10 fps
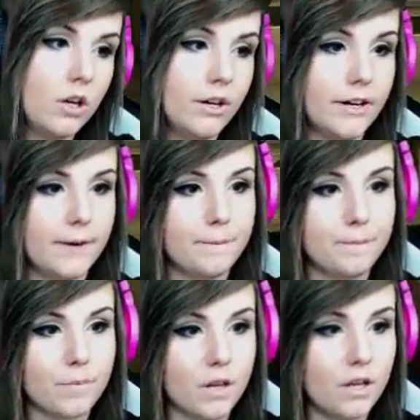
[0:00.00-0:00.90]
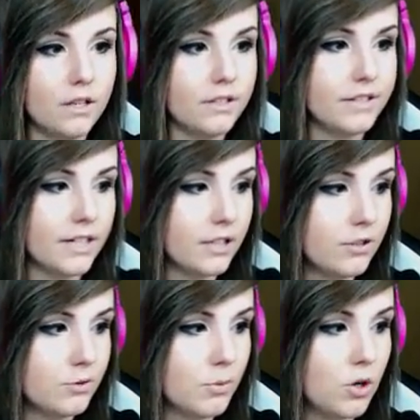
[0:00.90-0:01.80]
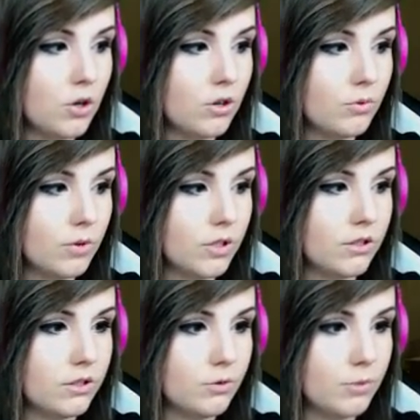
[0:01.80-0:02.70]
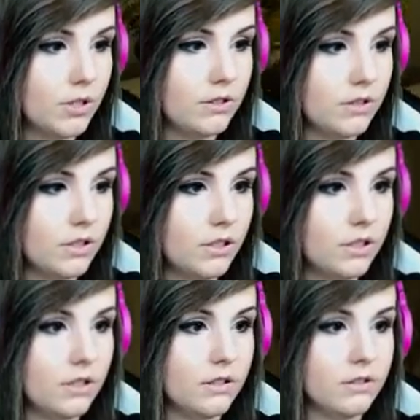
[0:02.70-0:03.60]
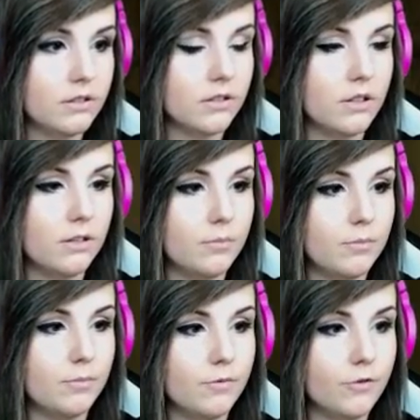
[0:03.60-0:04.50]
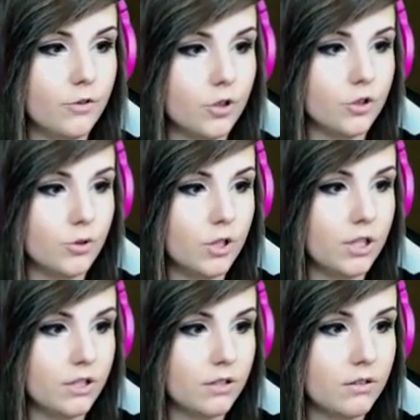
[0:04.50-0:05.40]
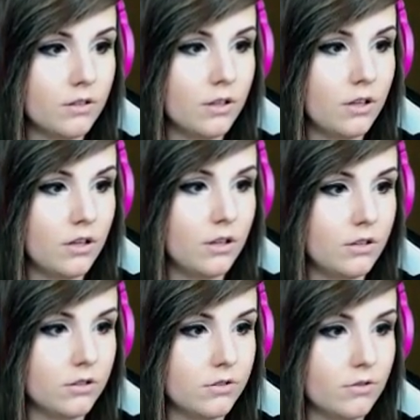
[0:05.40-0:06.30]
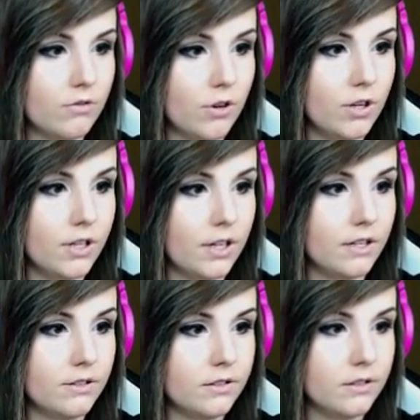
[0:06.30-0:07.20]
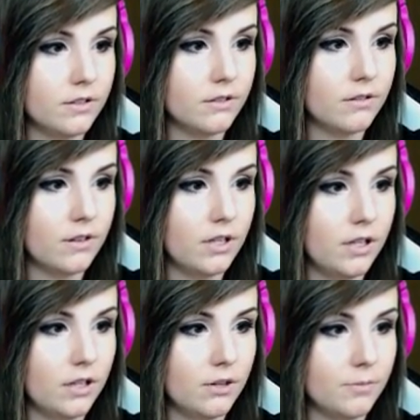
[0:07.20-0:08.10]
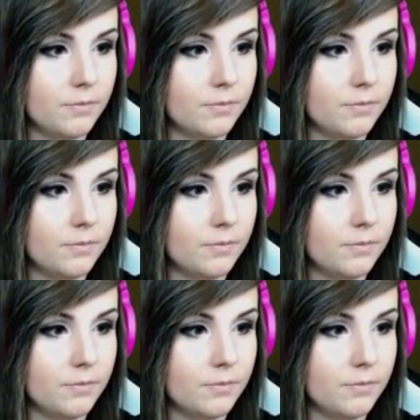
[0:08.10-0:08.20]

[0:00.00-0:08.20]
Okay. And the second smoke, which is super easy, is for short You just throw it against this thingy here.